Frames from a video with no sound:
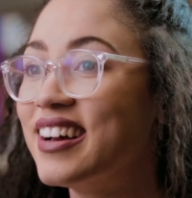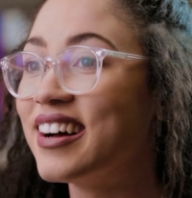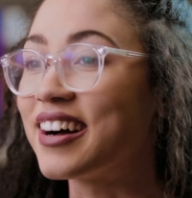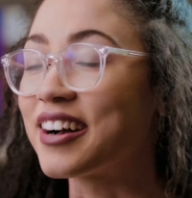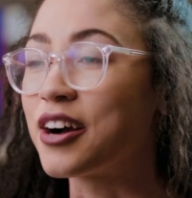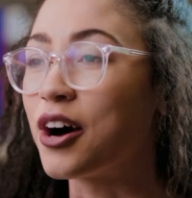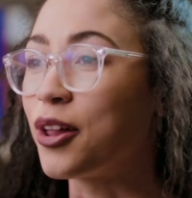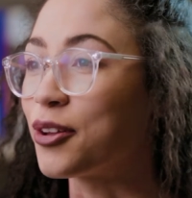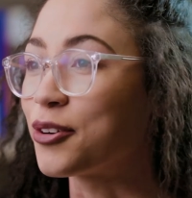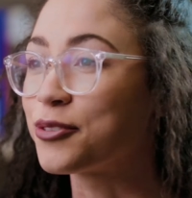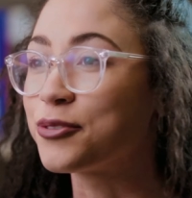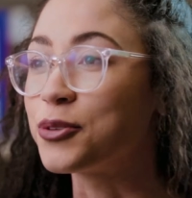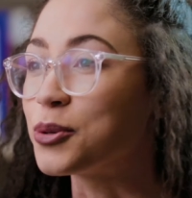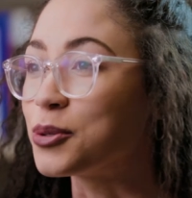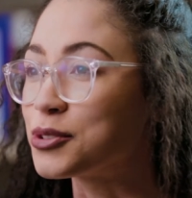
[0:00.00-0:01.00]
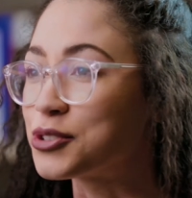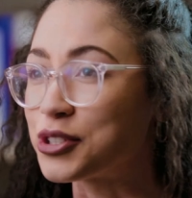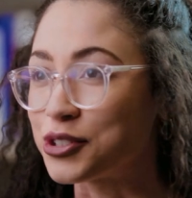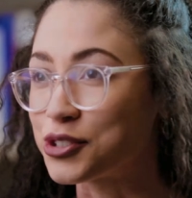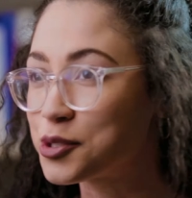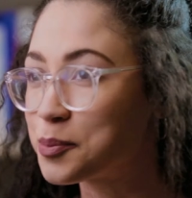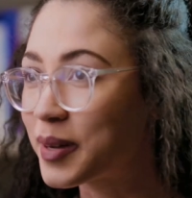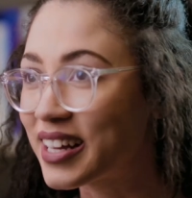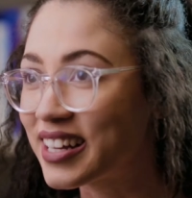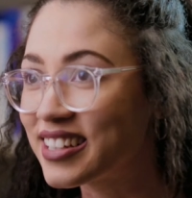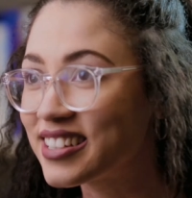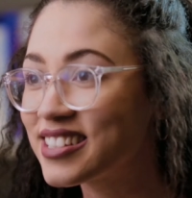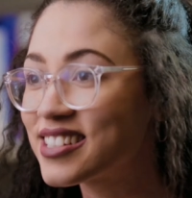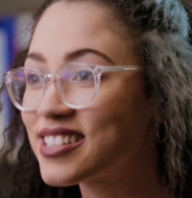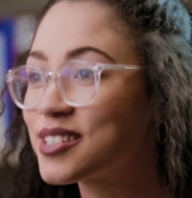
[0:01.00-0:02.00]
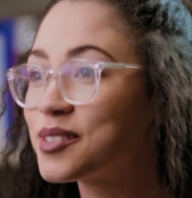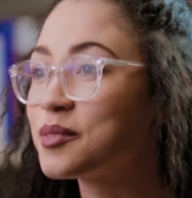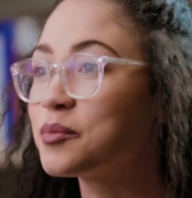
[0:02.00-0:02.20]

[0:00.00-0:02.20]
a colorful church bus